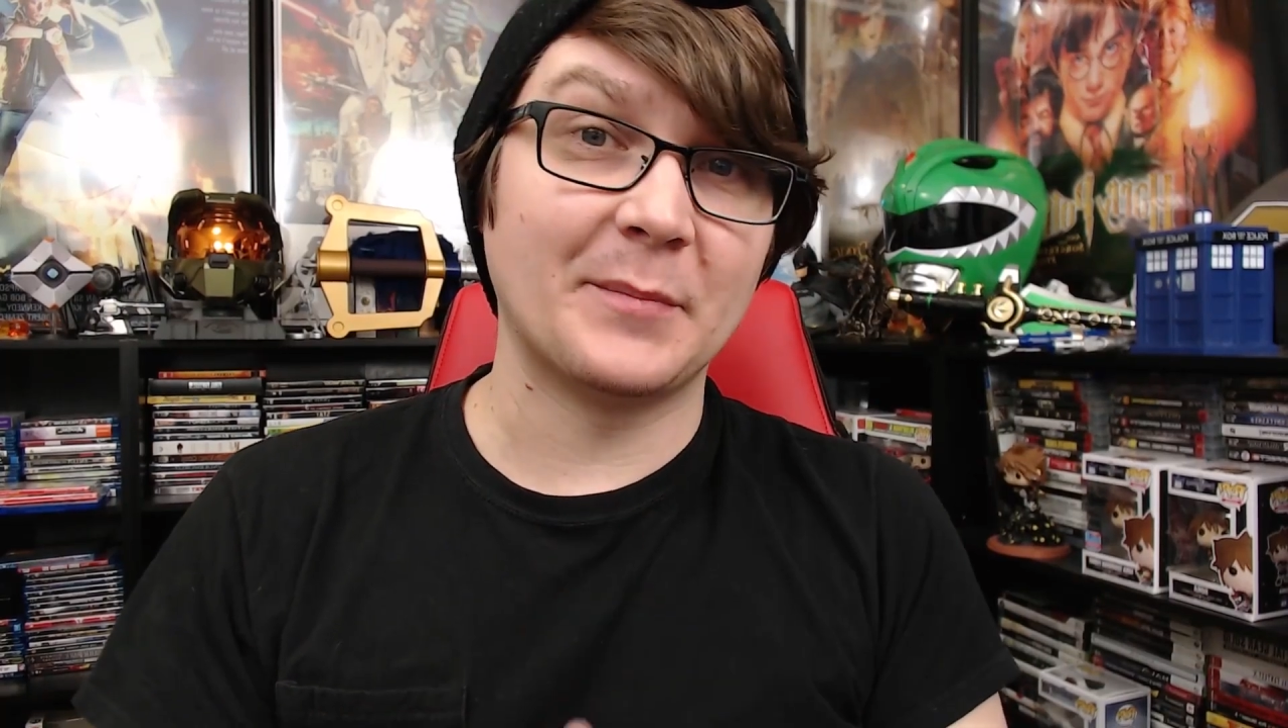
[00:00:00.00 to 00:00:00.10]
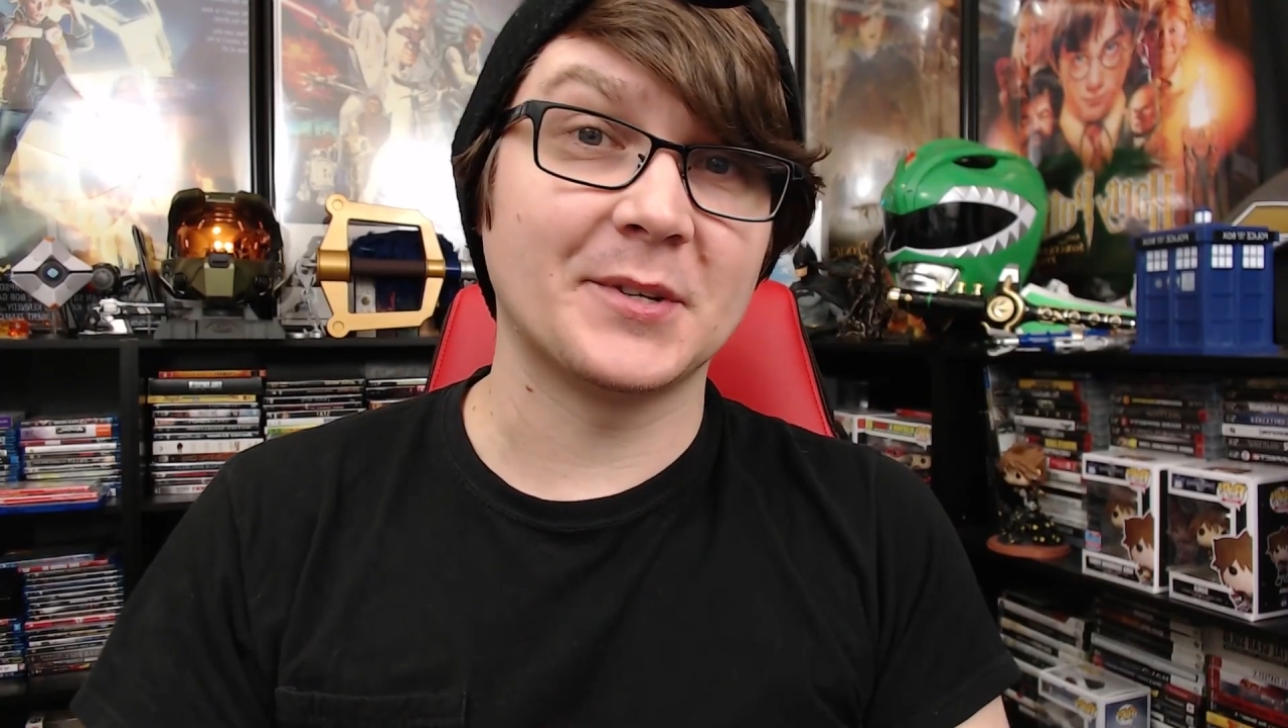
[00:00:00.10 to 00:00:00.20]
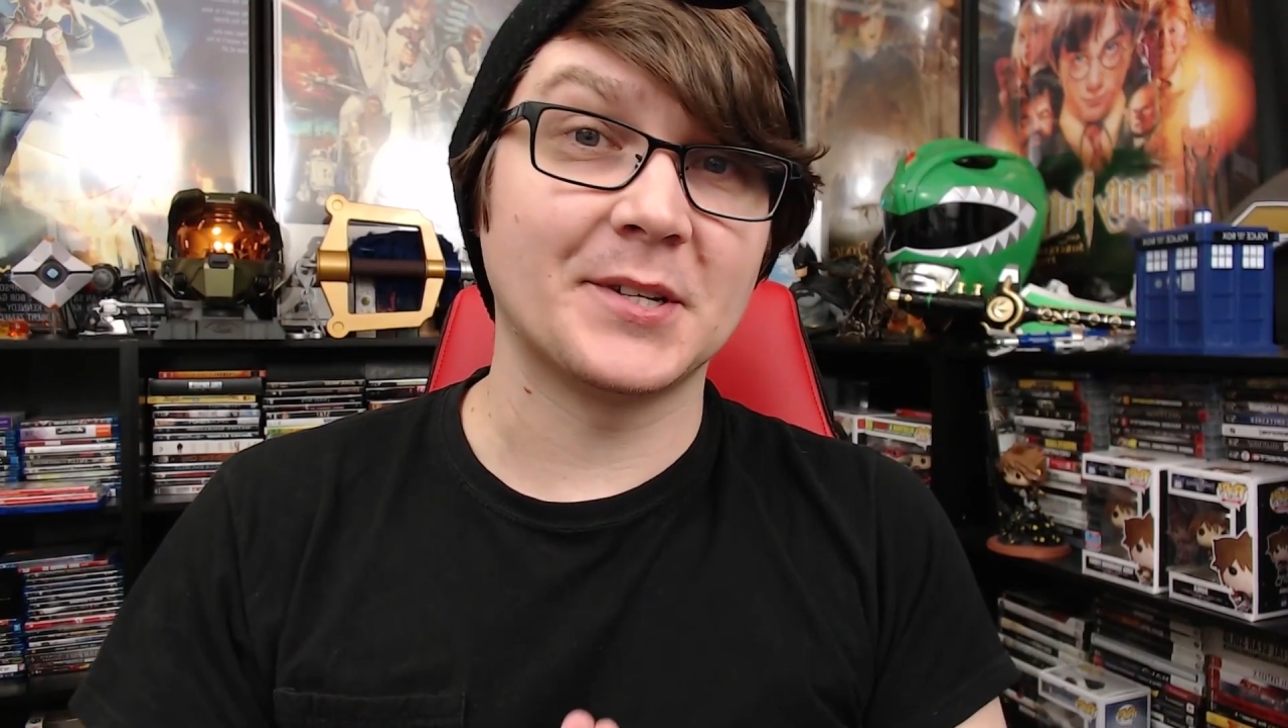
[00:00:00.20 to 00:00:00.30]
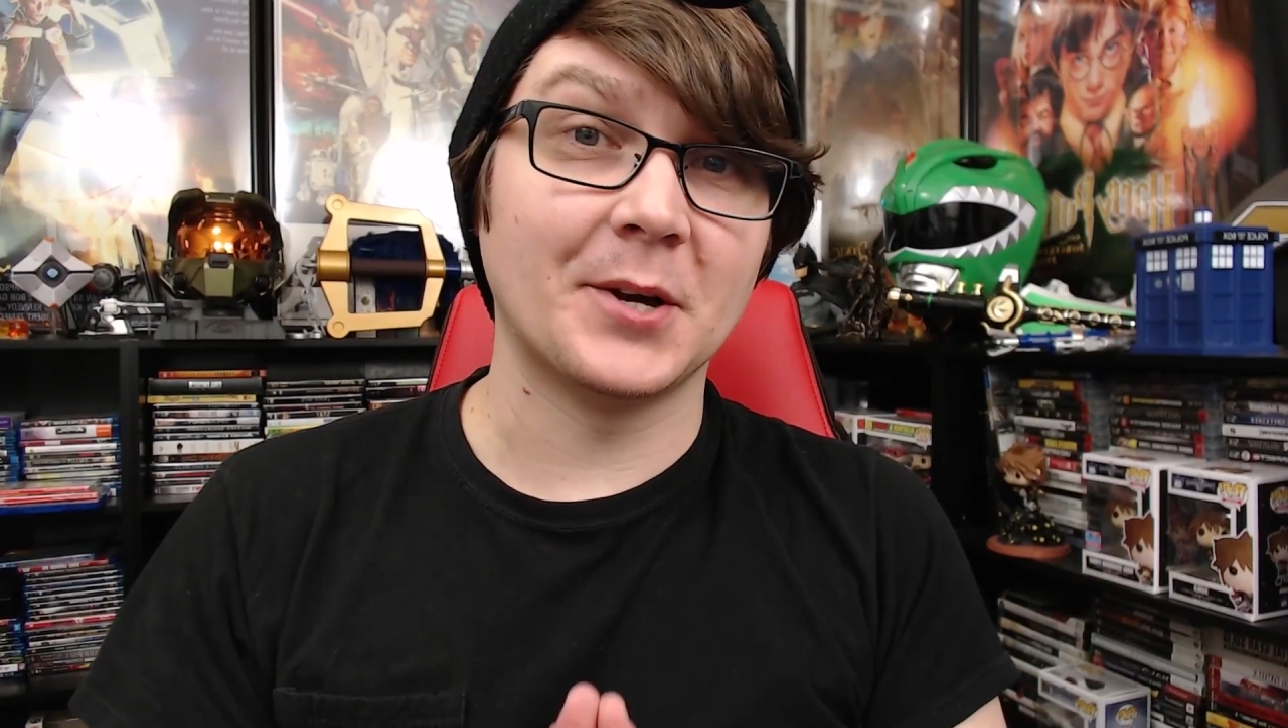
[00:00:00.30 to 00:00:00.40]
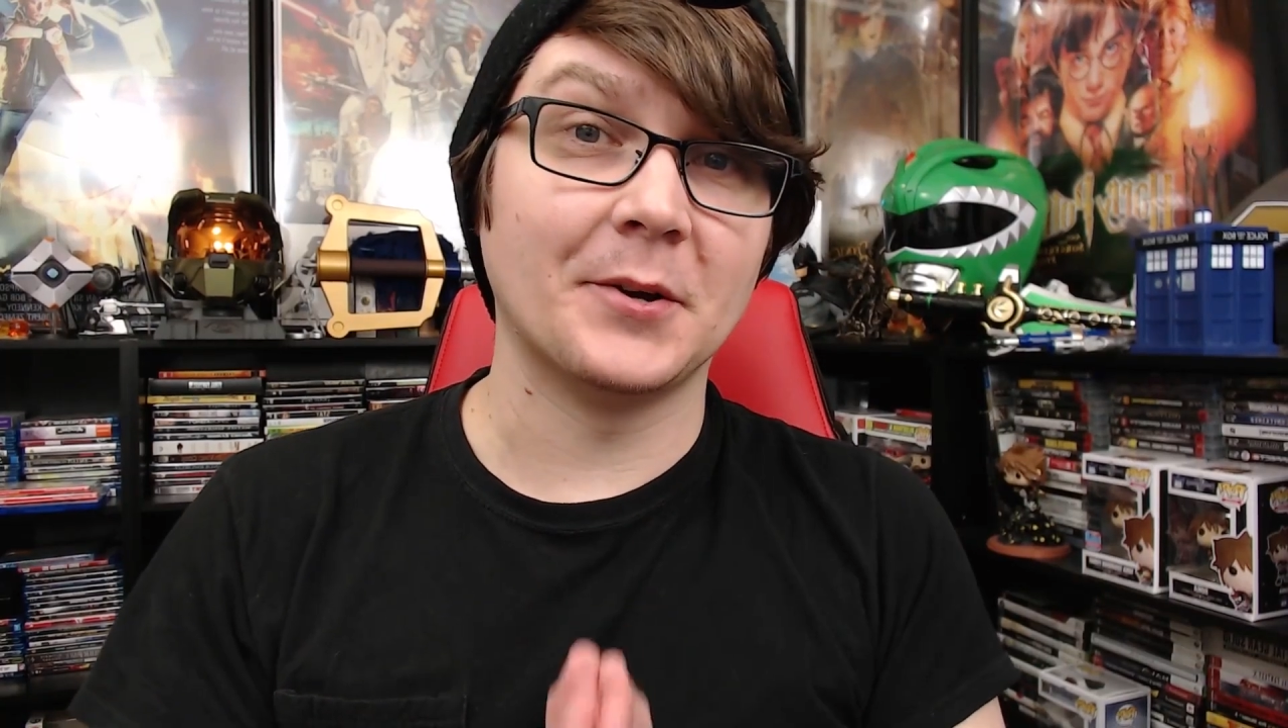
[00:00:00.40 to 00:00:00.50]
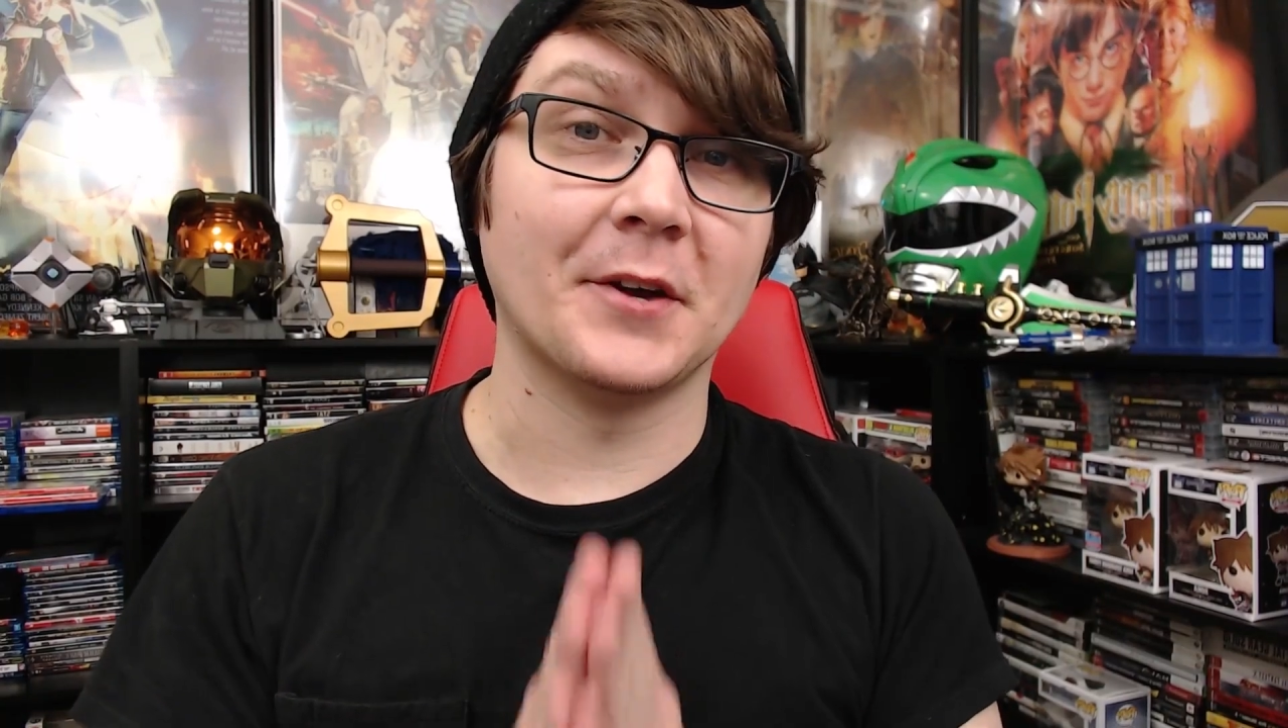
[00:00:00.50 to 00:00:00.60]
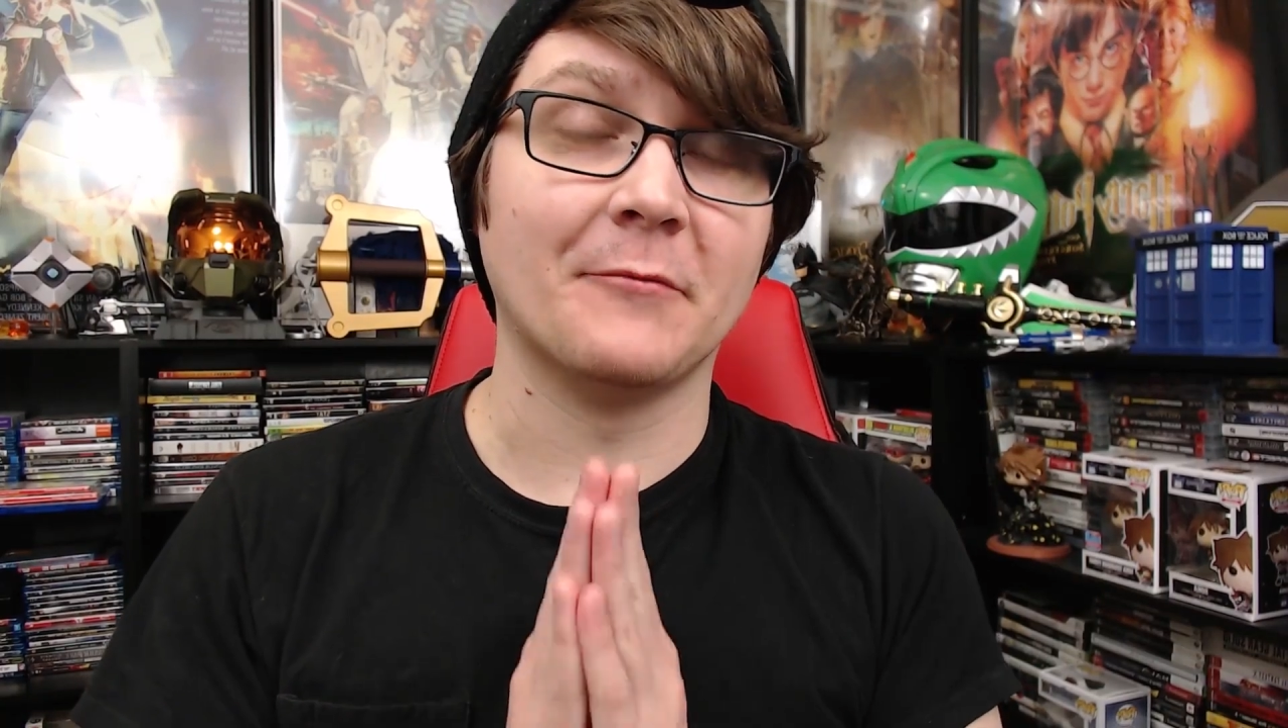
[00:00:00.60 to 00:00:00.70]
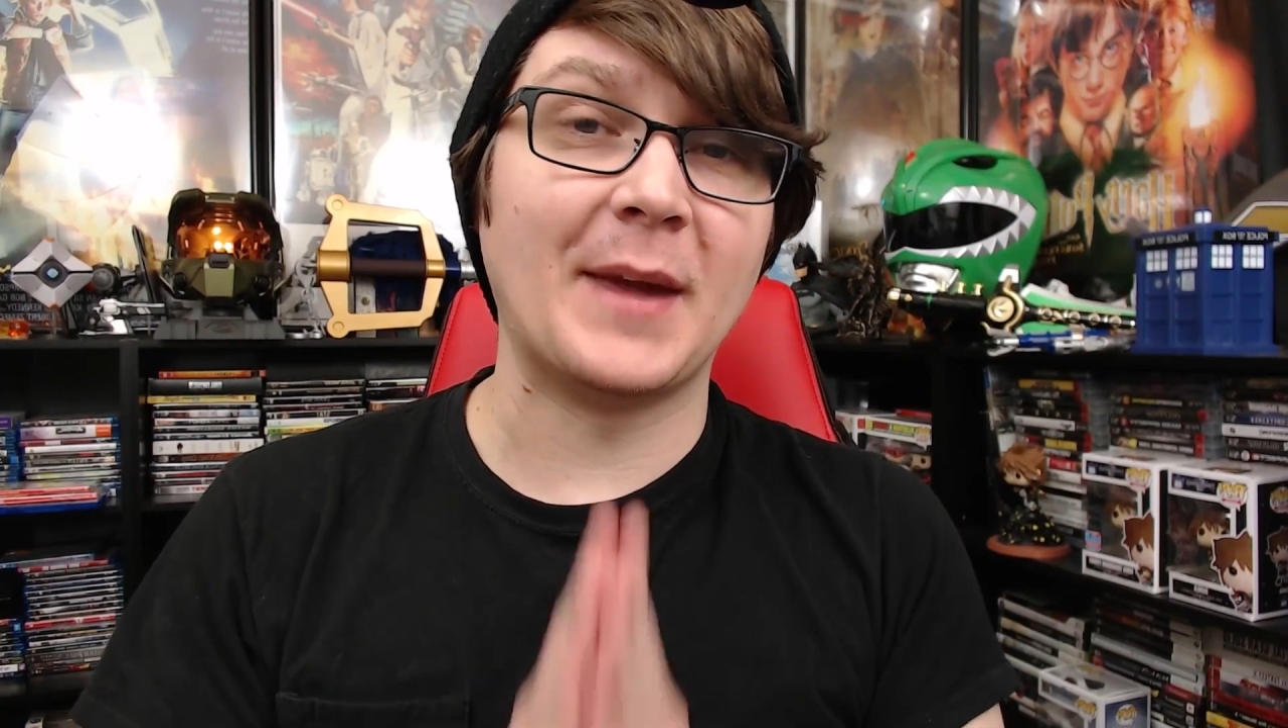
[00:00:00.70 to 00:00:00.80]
episode of